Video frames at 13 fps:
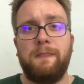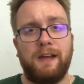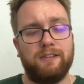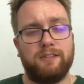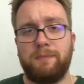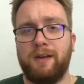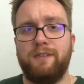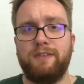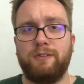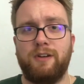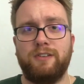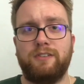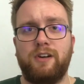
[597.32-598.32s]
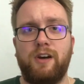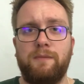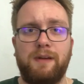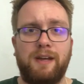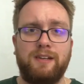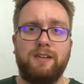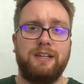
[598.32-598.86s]
That is a perfect runtime
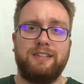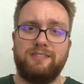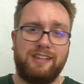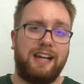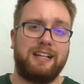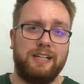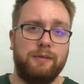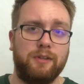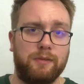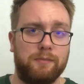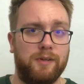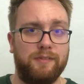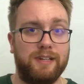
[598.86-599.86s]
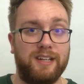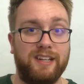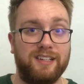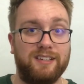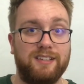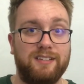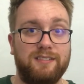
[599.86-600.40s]
and exactly what the movie
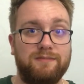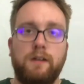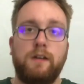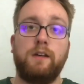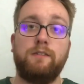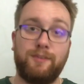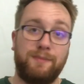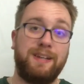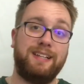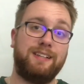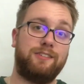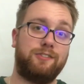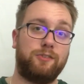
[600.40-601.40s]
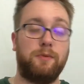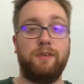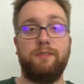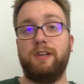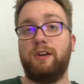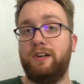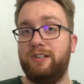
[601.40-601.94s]
needed. For me, this is a
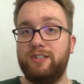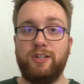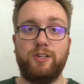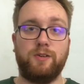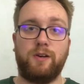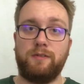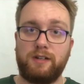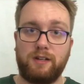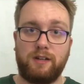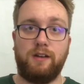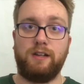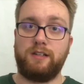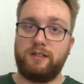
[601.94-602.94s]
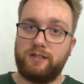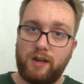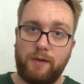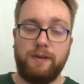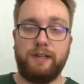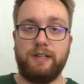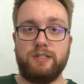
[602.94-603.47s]
movie I knew I would like
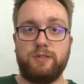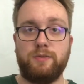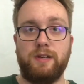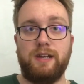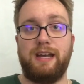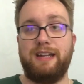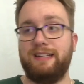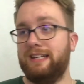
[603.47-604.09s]
going into it, and